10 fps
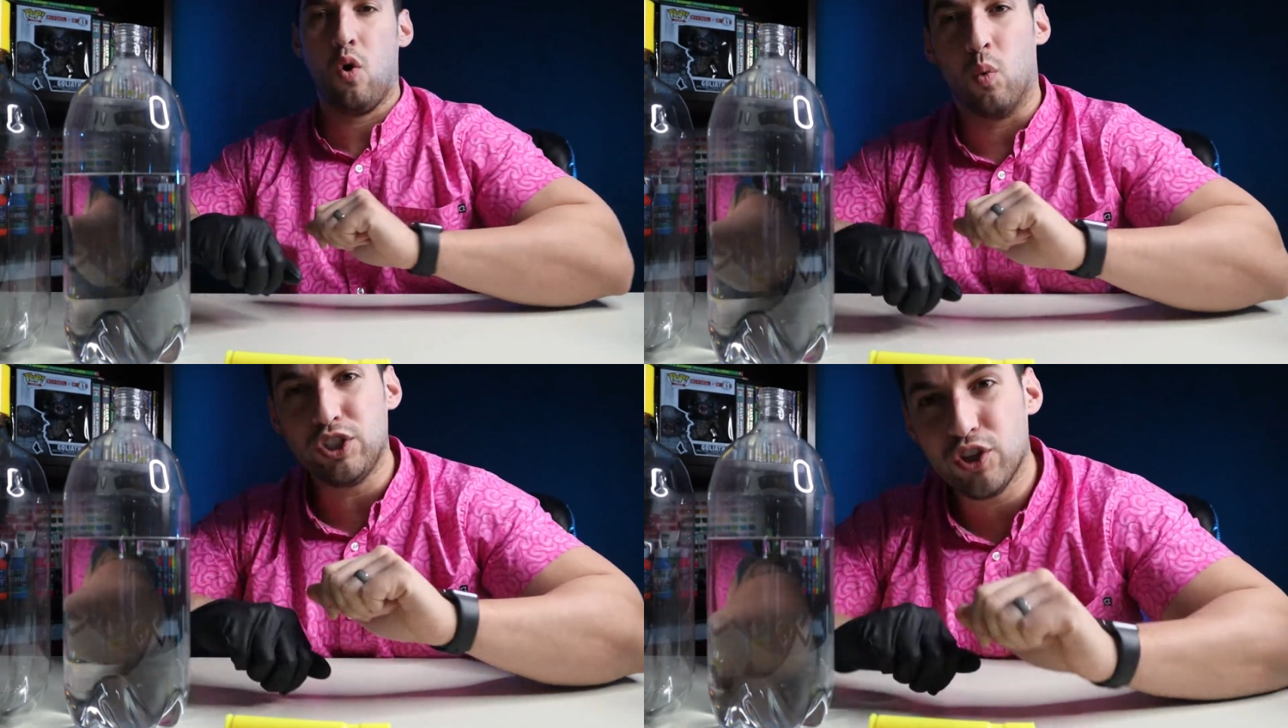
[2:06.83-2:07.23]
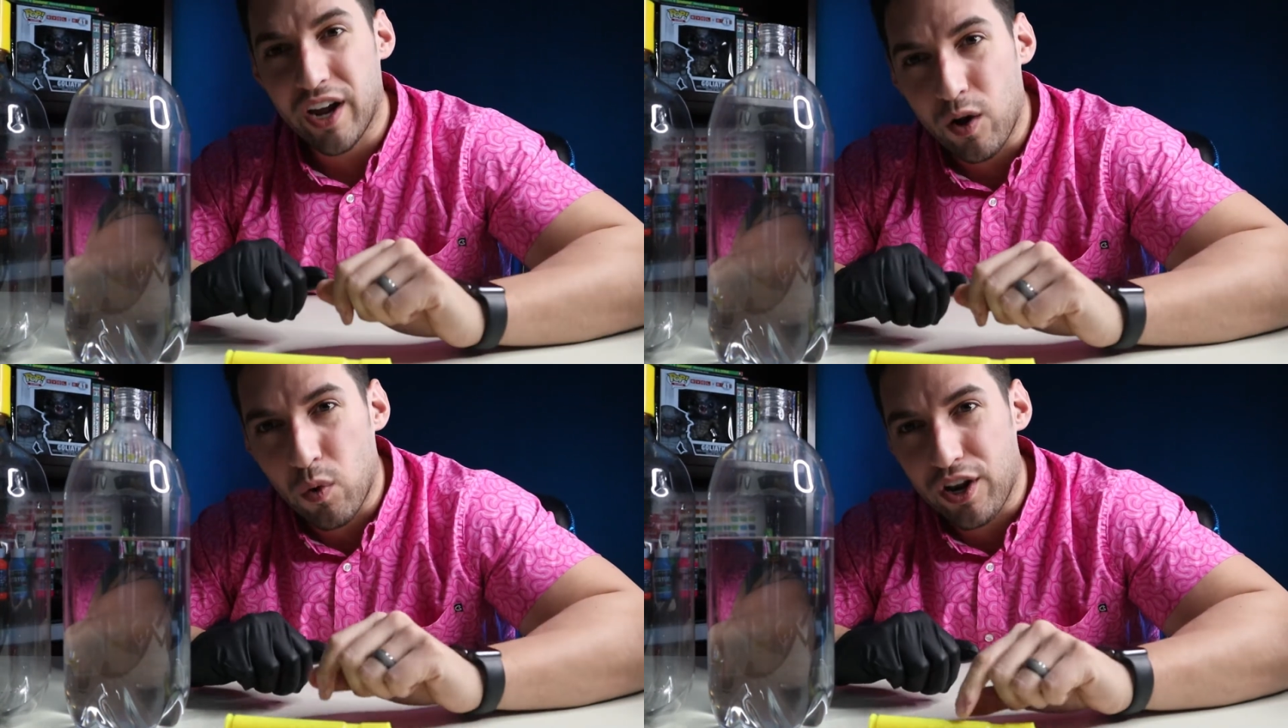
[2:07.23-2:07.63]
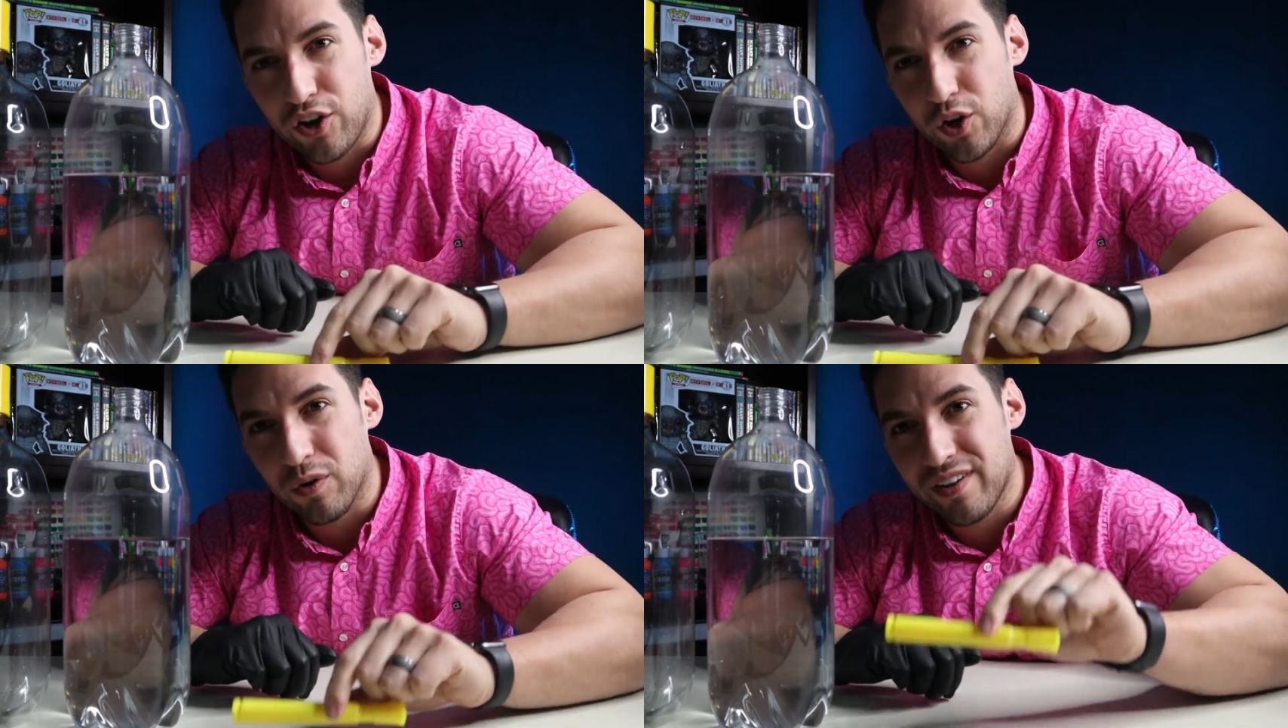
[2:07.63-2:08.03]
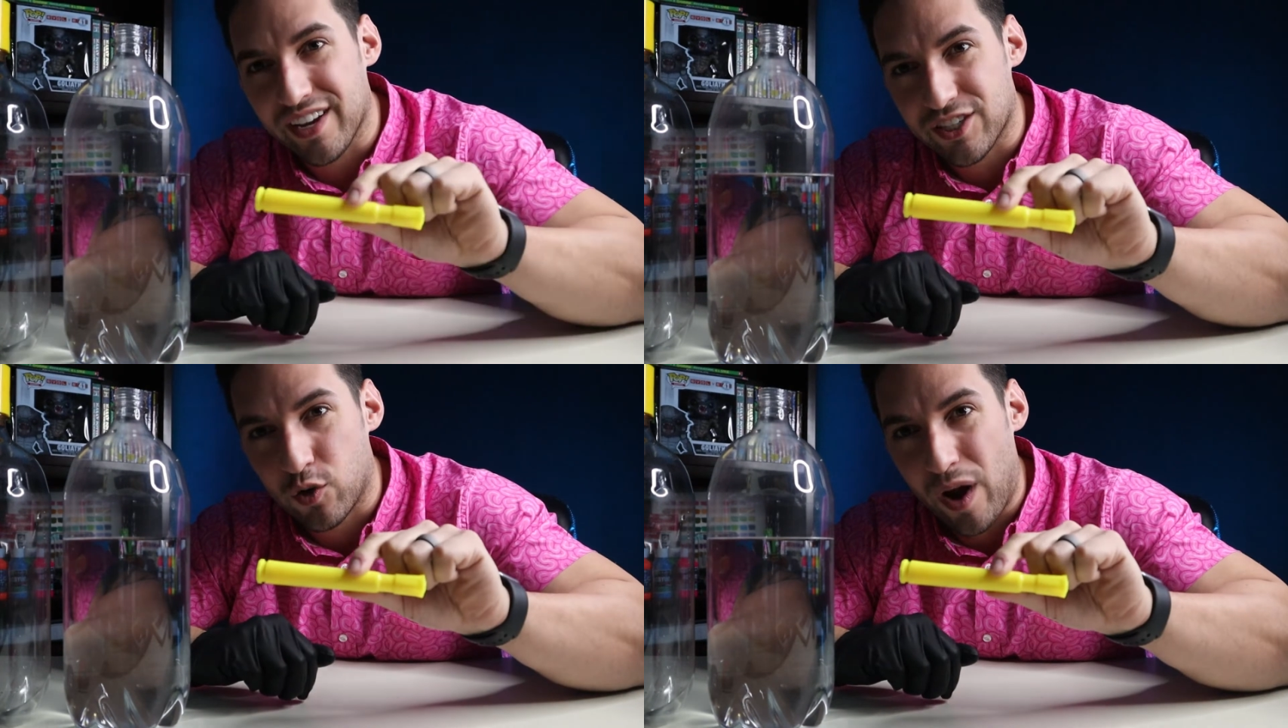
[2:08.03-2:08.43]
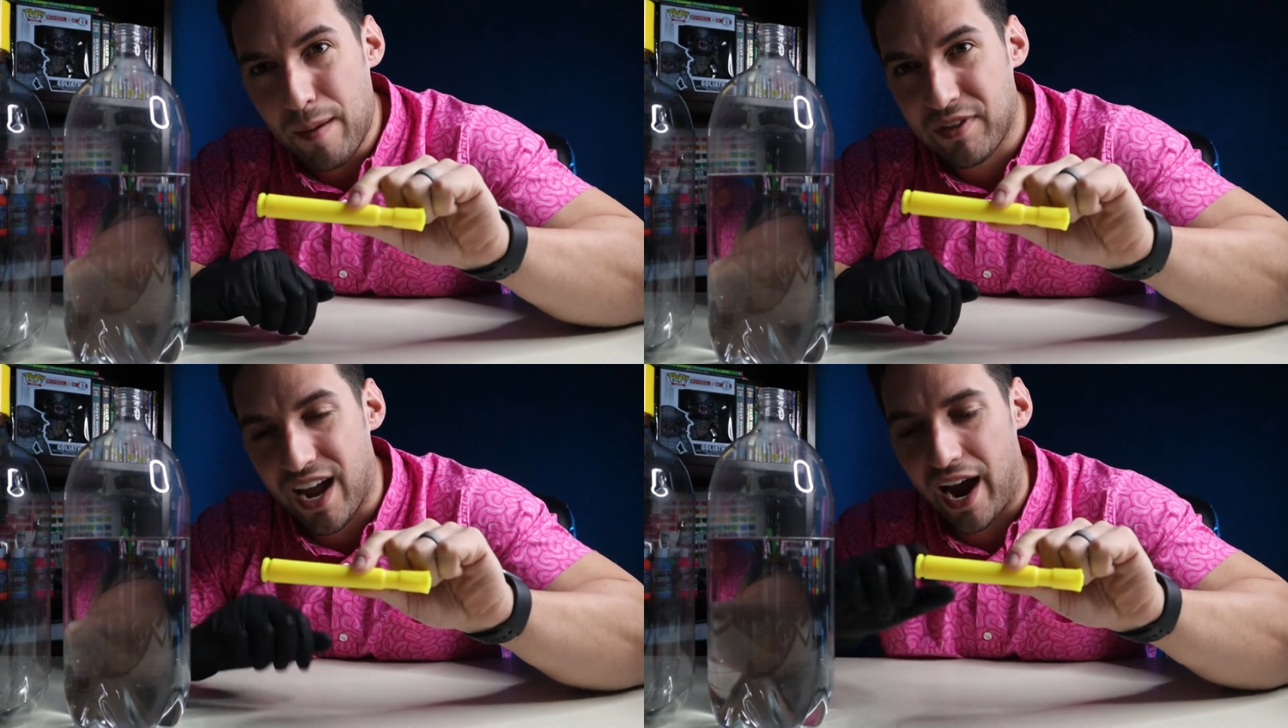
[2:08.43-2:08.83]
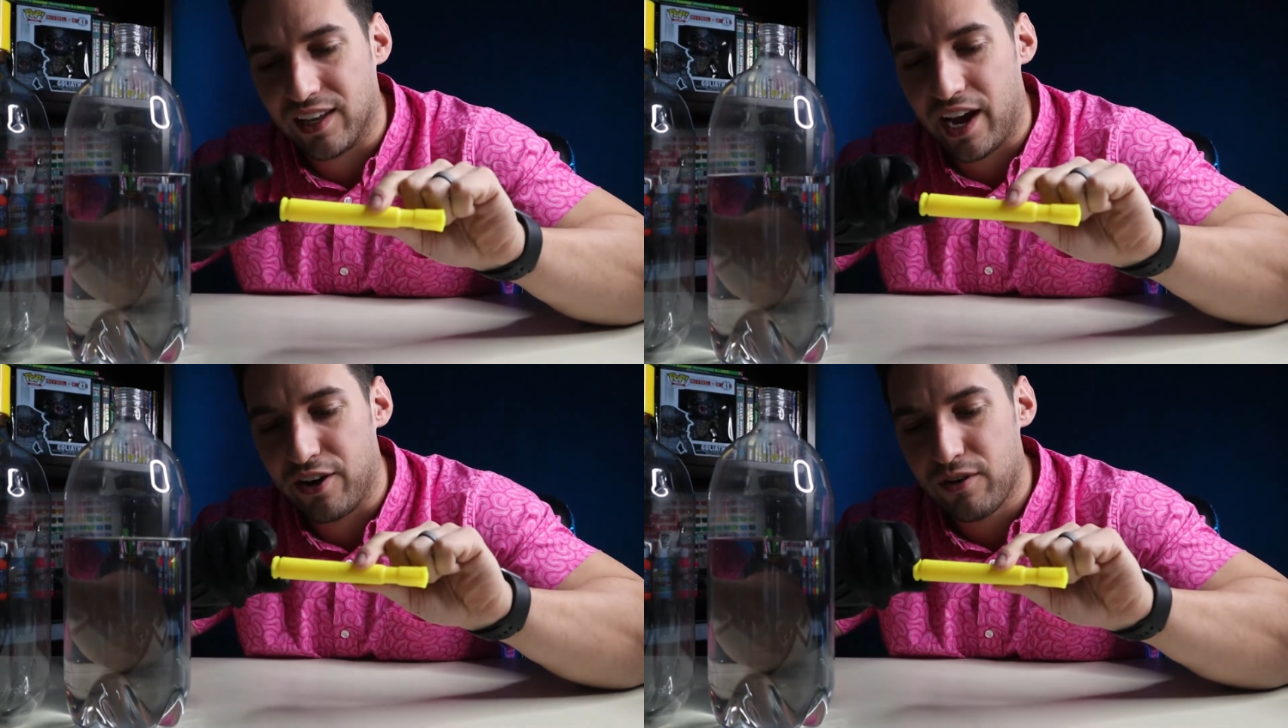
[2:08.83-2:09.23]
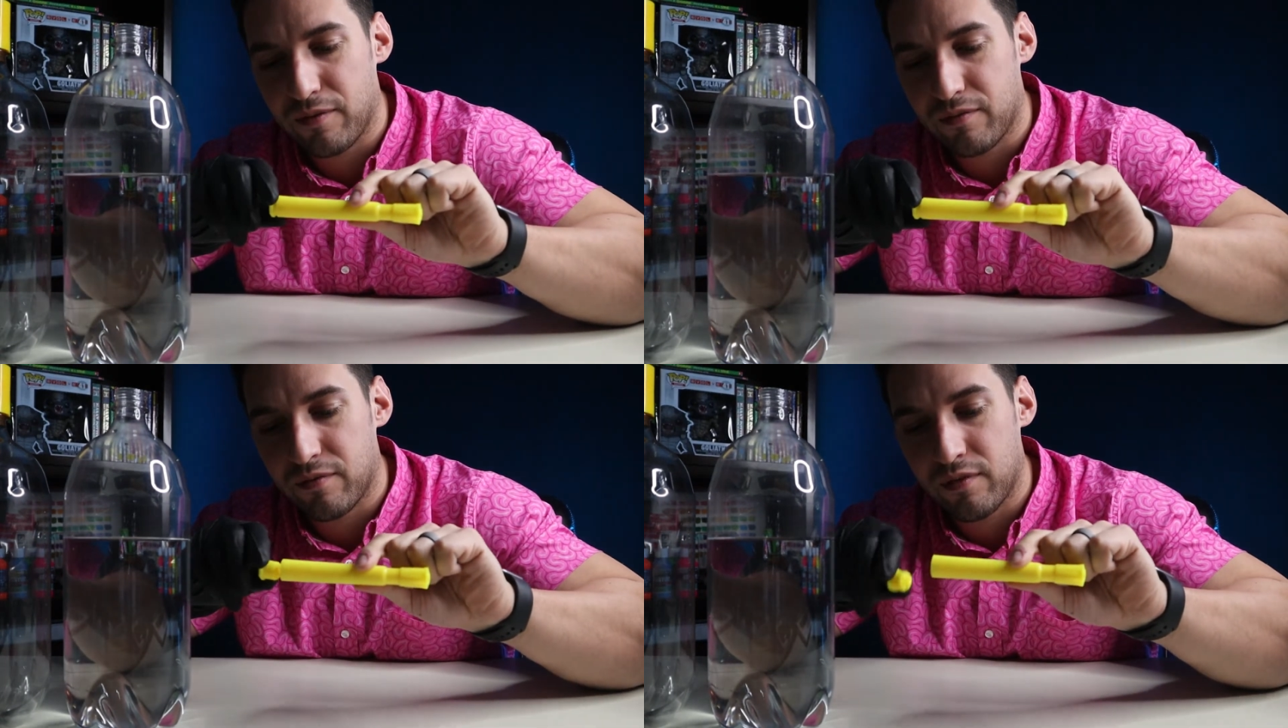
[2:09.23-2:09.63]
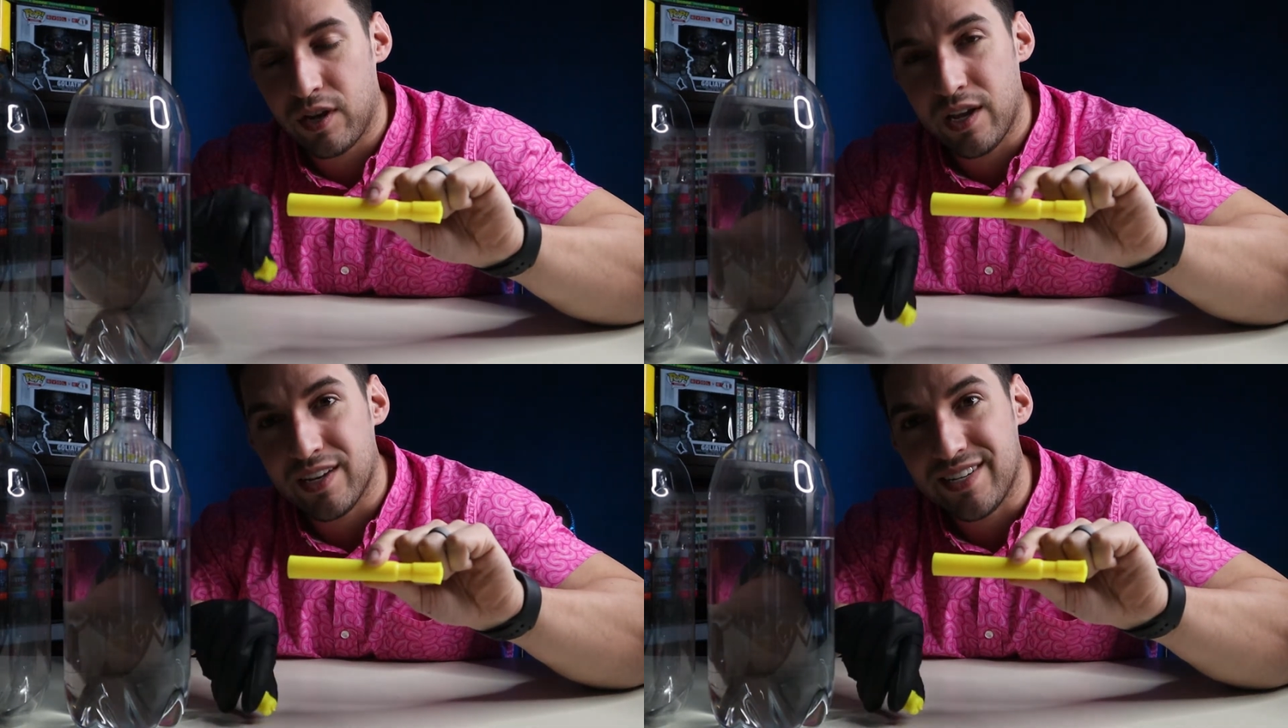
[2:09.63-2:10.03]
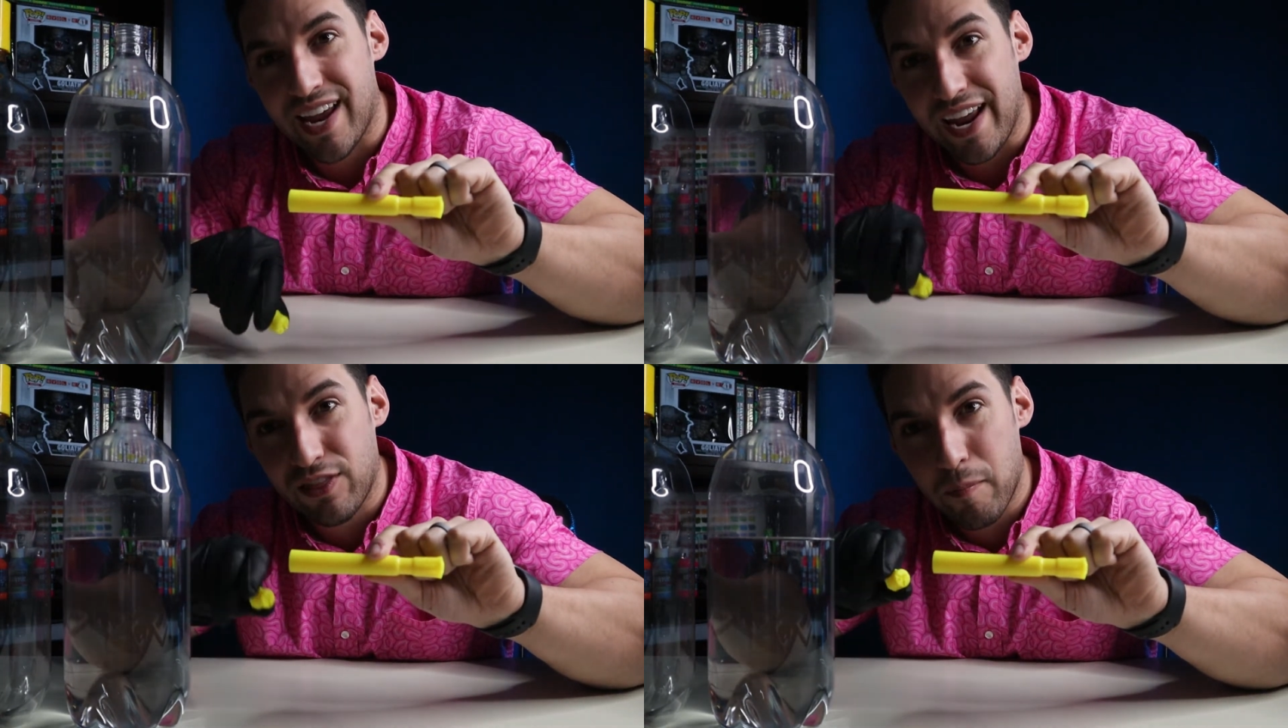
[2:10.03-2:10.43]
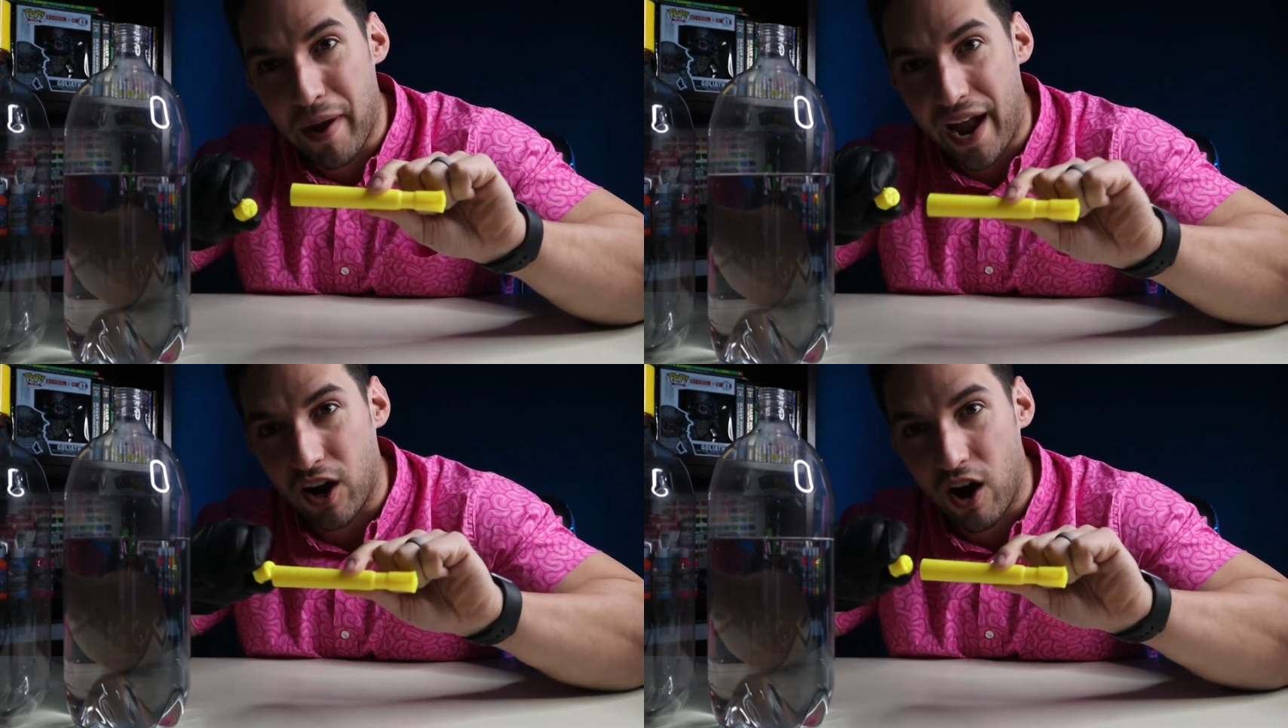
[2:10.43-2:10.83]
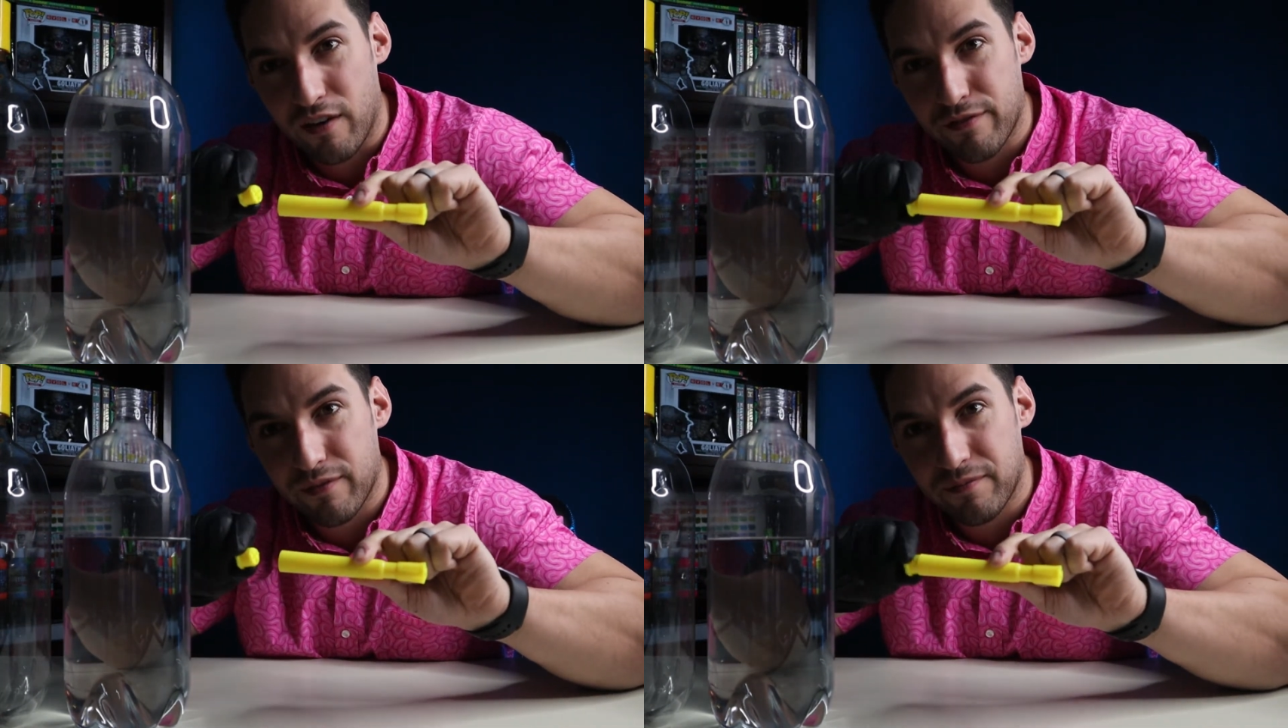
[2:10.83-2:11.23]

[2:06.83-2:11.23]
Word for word: What you're gonna wanna do is grab the highlighter, take the back off,